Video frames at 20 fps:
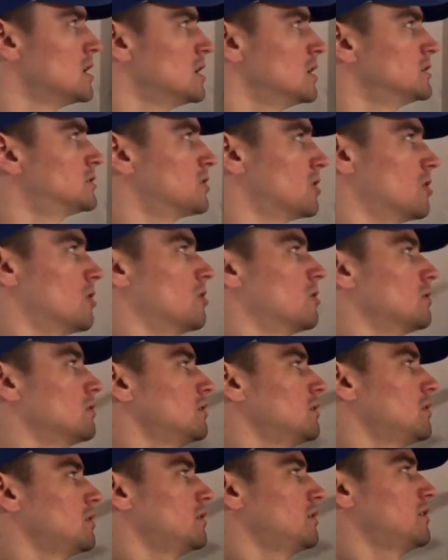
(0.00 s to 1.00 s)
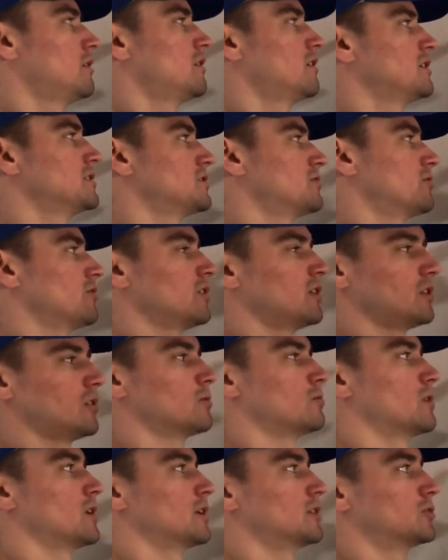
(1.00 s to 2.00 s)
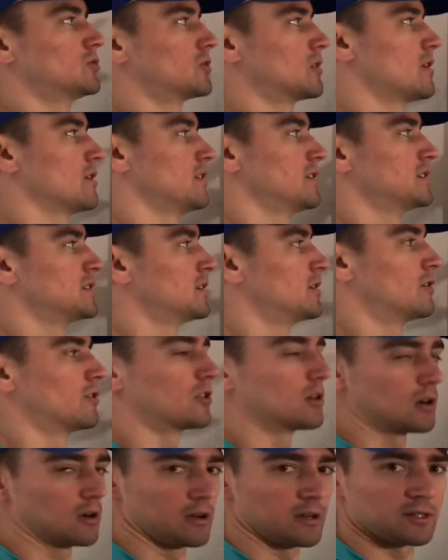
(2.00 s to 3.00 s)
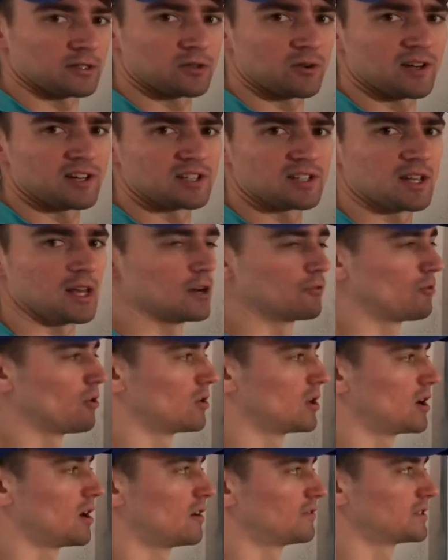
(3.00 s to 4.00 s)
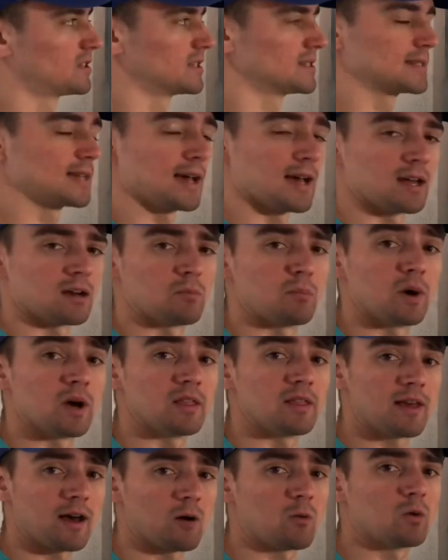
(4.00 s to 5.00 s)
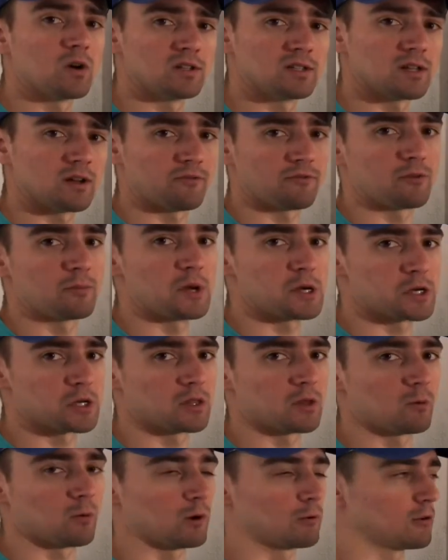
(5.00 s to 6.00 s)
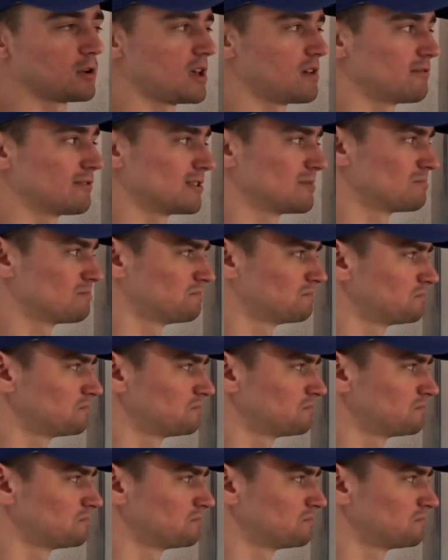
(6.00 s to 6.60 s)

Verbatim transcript: So there isn't really a good way to draw this in our drawing, so I just kind of wrote it off to the side. But that was information that we were given.